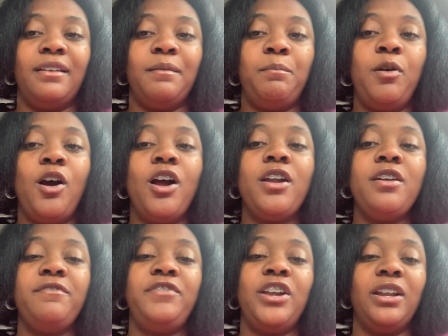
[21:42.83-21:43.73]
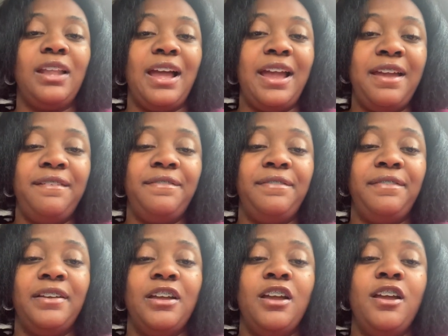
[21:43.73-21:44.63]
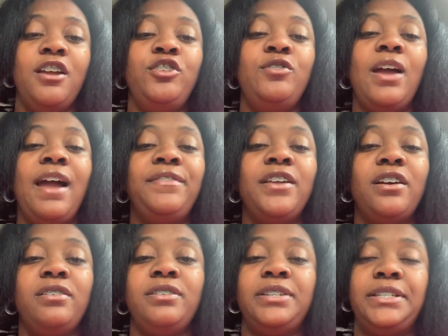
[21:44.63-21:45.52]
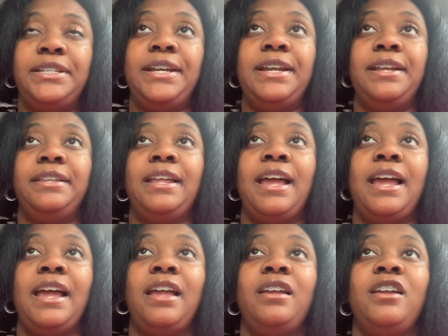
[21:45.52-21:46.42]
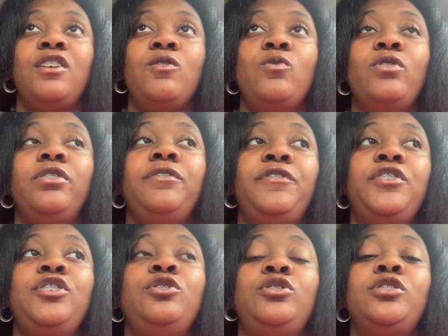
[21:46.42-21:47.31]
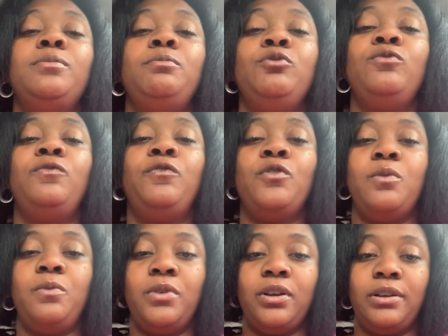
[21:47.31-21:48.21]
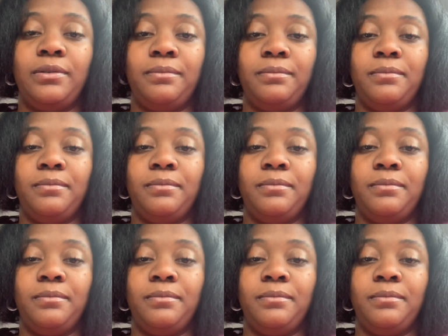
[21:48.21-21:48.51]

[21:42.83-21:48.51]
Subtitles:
part of your life, you have to understand that in order for you to move forward,